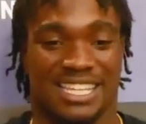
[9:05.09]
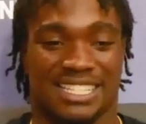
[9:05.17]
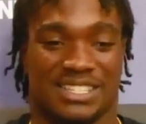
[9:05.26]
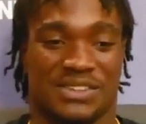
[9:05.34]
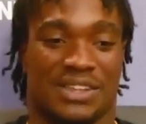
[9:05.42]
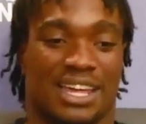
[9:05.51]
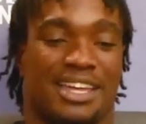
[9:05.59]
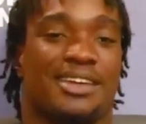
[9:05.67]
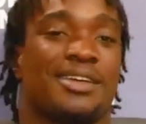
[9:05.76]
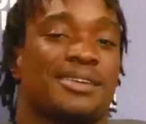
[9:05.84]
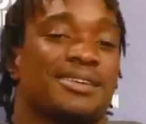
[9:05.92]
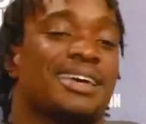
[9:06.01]
So
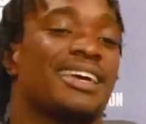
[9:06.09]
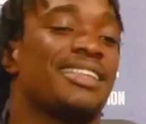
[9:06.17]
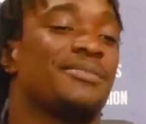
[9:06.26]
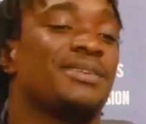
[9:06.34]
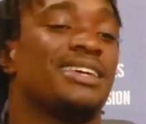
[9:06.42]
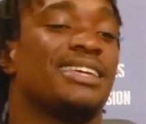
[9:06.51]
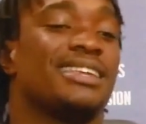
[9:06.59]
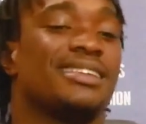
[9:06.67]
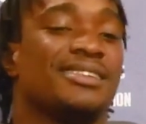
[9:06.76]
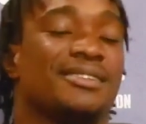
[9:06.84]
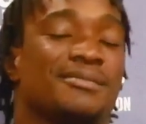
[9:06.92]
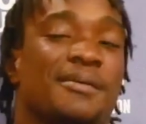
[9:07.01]
like, in the
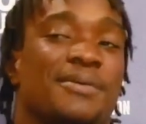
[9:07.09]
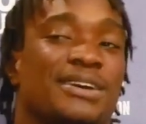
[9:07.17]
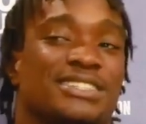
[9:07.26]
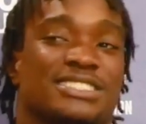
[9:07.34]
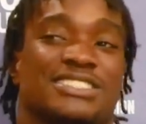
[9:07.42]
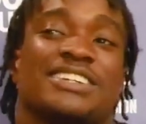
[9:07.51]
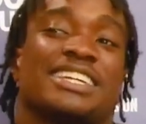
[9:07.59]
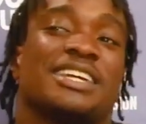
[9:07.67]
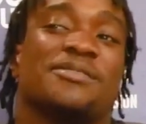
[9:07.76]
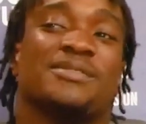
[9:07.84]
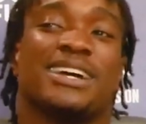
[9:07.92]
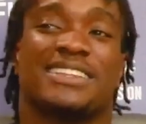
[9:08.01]
beginning, my parents were trying to
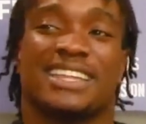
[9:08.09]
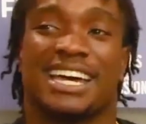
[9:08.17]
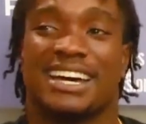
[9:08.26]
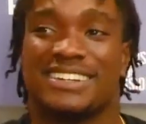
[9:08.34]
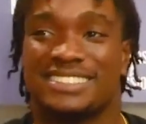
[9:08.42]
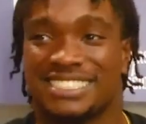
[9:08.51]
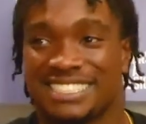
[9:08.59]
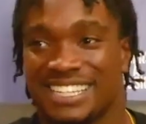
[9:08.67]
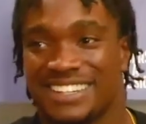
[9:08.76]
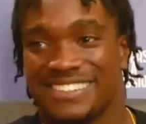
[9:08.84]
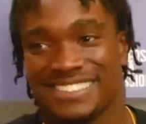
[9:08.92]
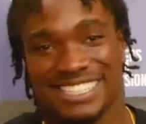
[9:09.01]
get me out the house, you
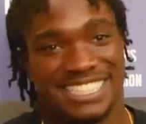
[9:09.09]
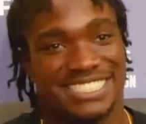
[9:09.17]
know,